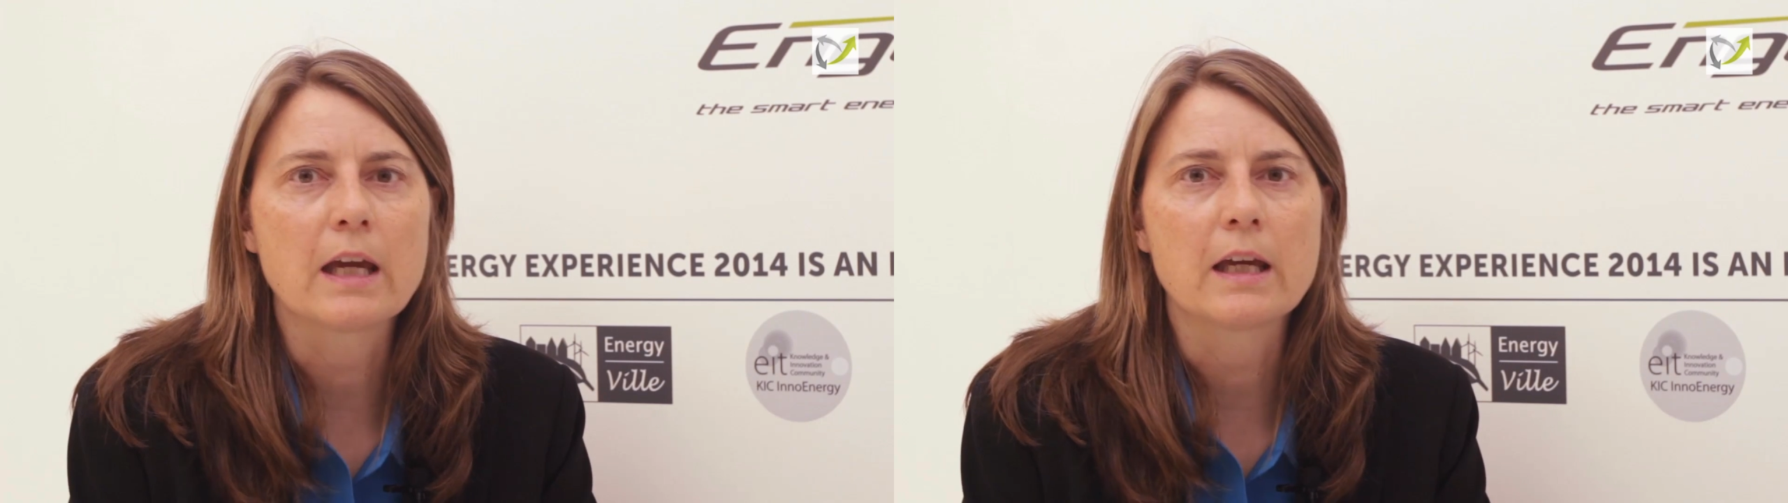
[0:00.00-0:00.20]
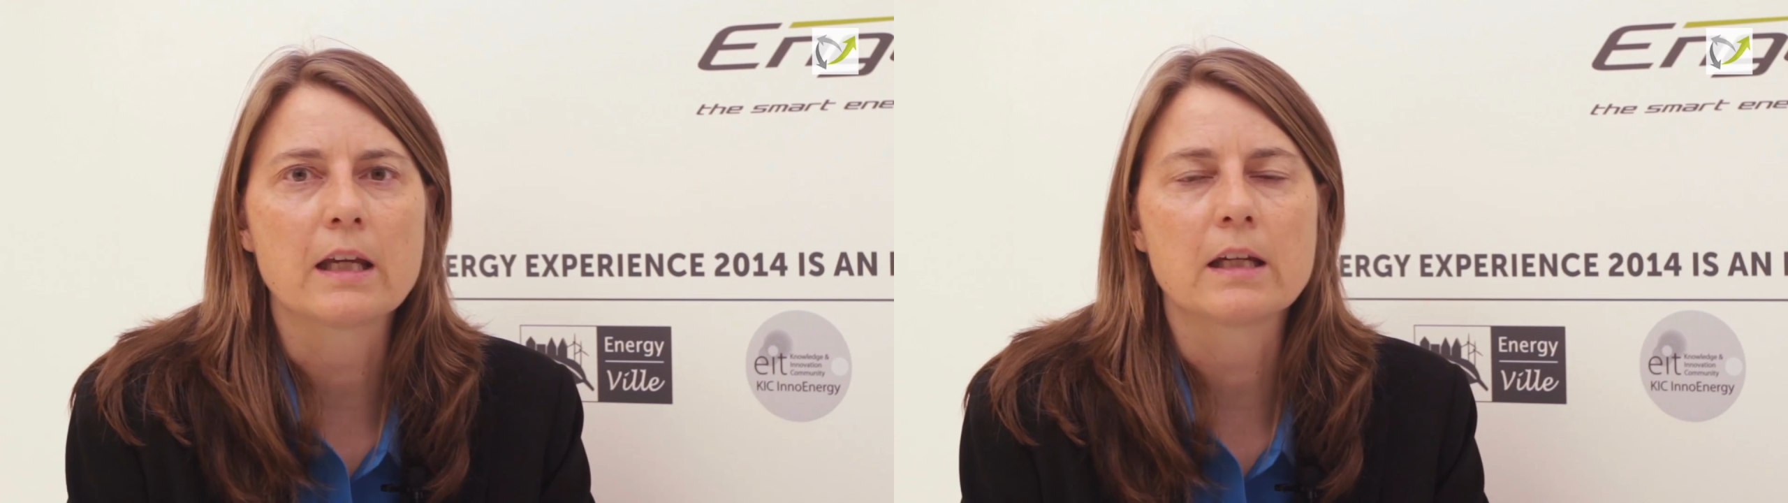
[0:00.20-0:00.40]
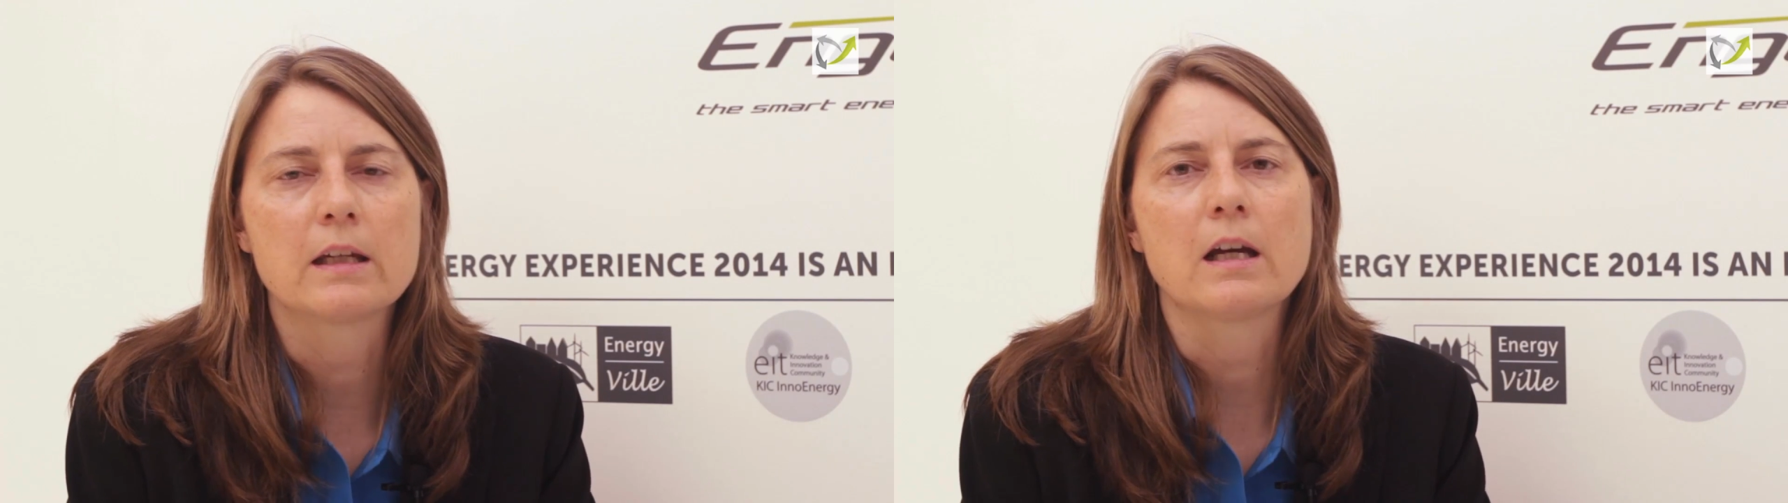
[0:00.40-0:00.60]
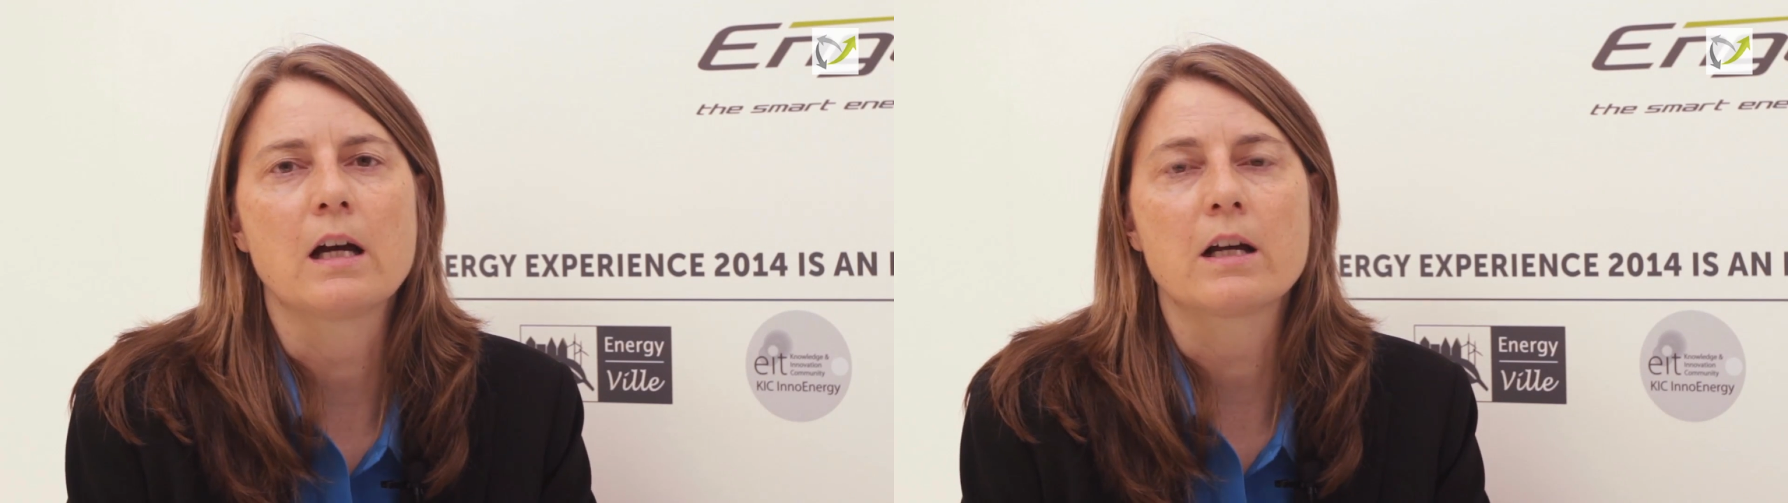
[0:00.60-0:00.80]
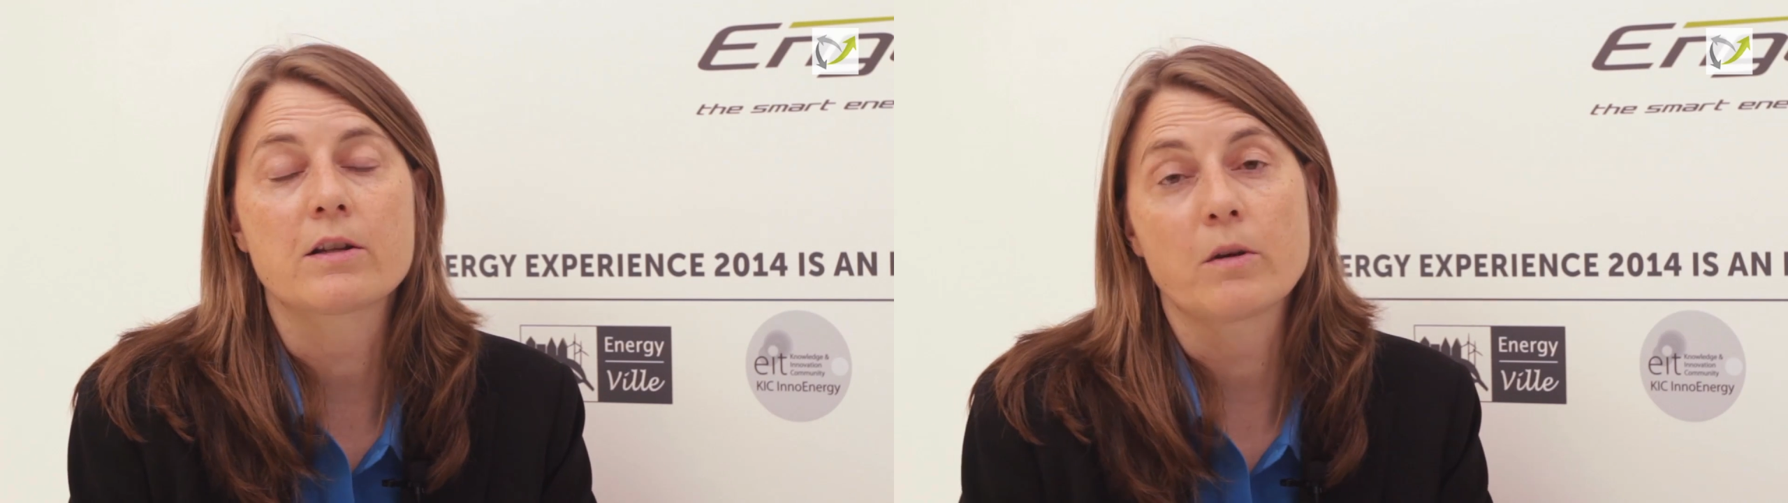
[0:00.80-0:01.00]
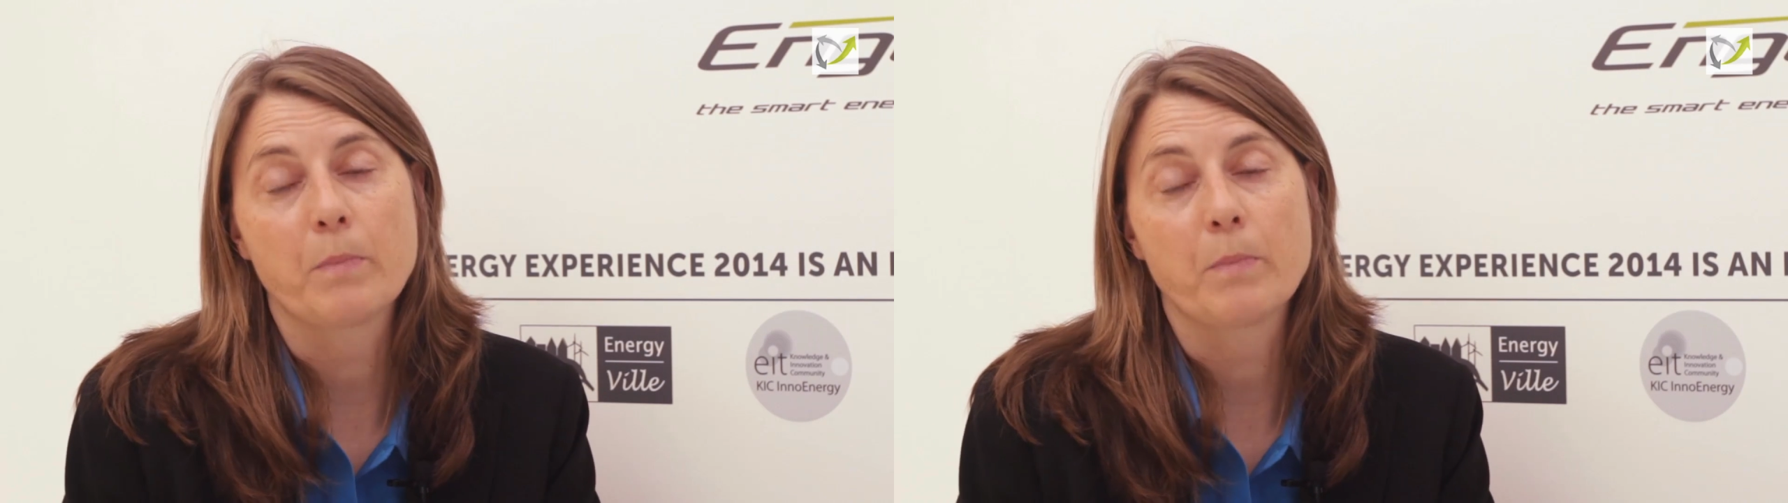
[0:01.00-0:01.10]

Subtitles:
And so